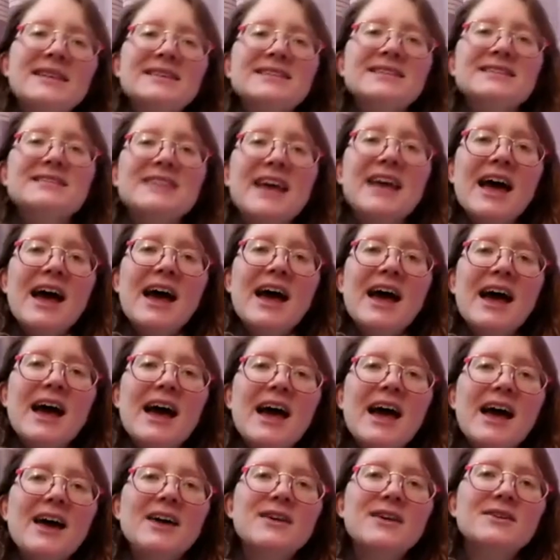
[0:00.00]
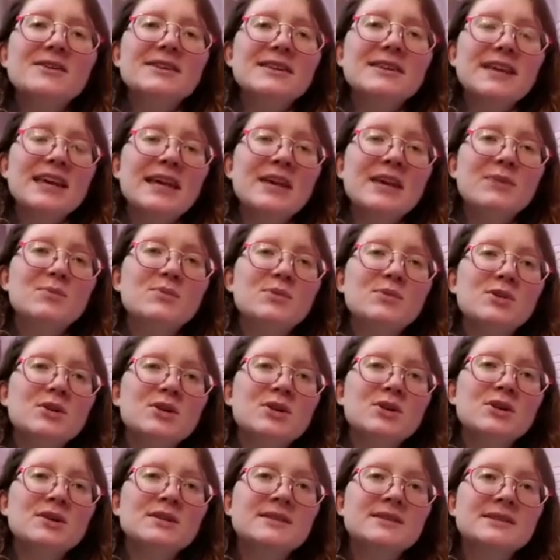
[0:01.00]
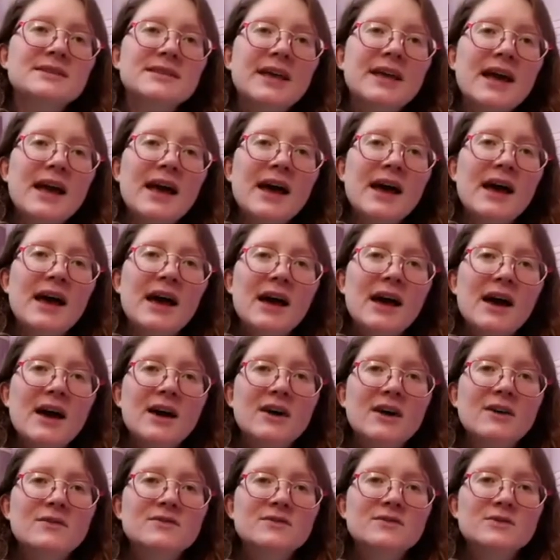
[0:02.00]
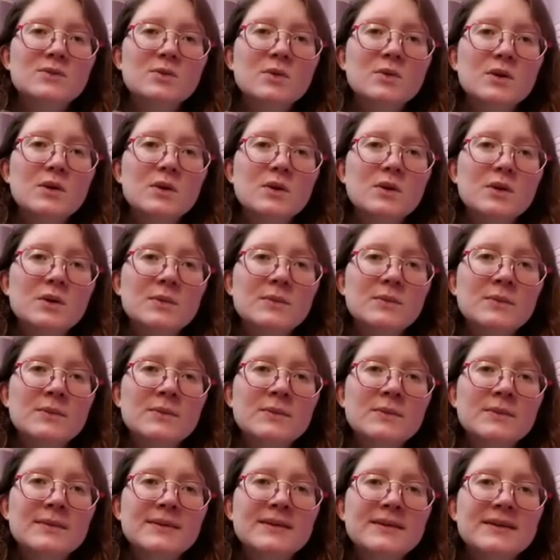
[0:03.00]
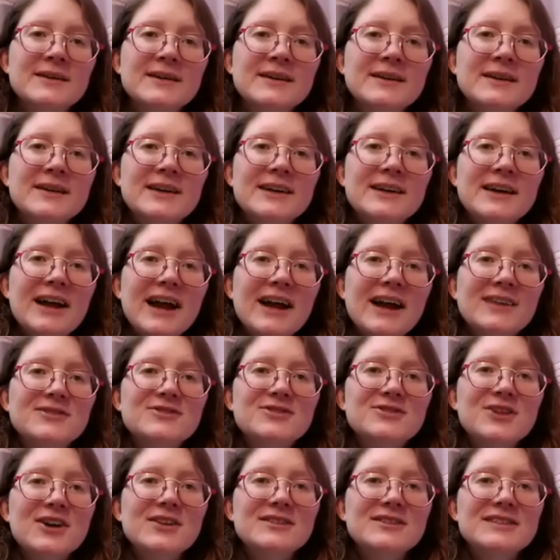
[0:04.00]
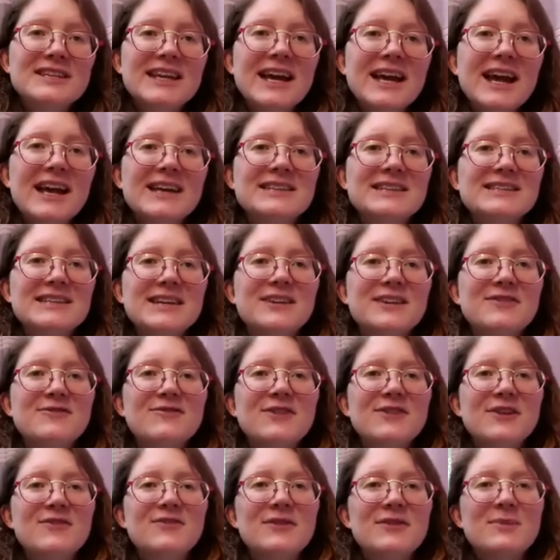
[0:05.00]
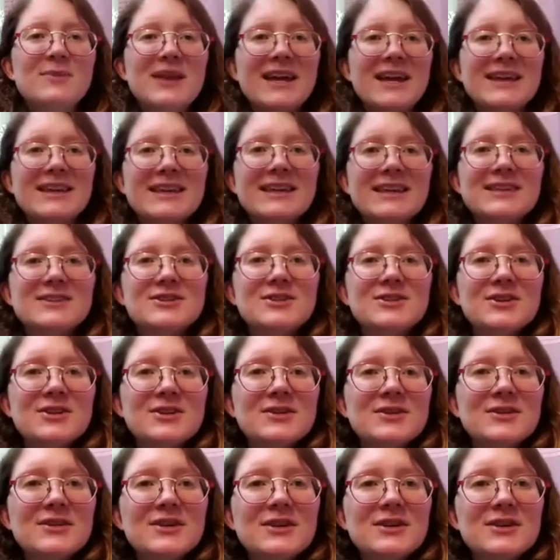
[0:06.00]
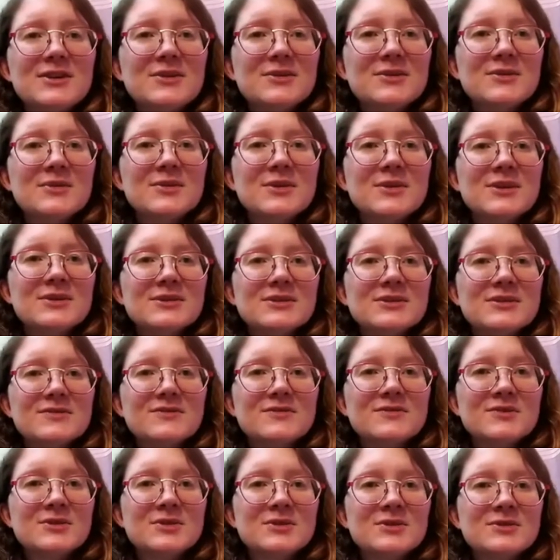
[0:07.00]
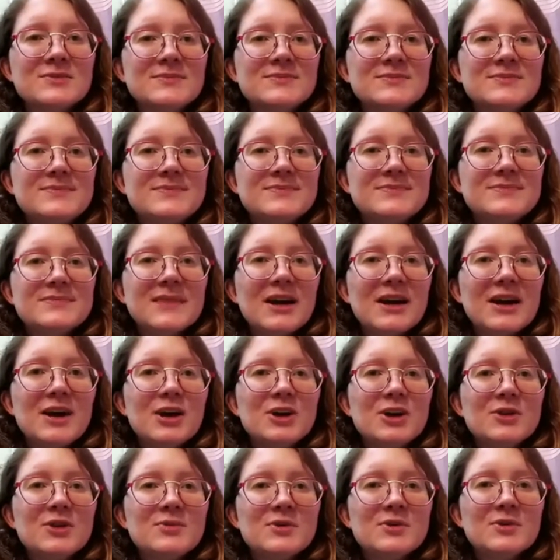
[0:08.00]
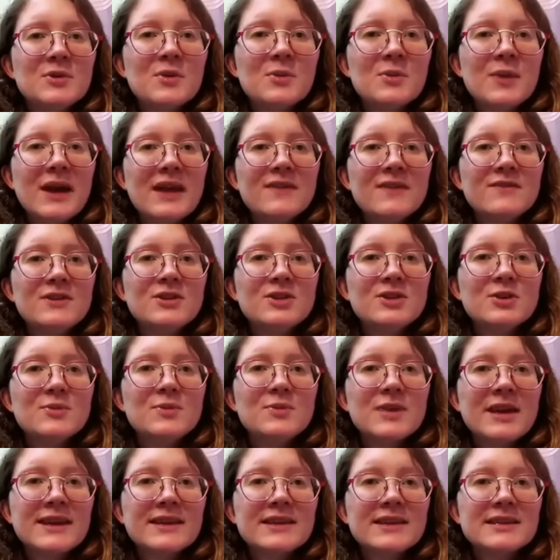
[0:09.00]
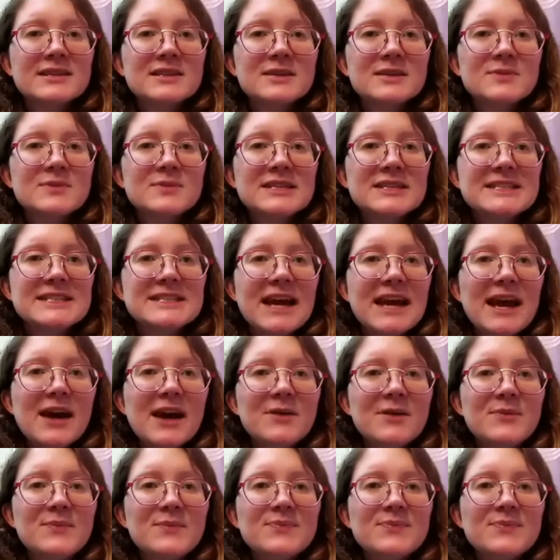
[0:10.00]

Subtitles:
down, keep yourself warm. And Jodie has a fluffy blanket too. Wonderful. I hope you are waving your blanket up and down.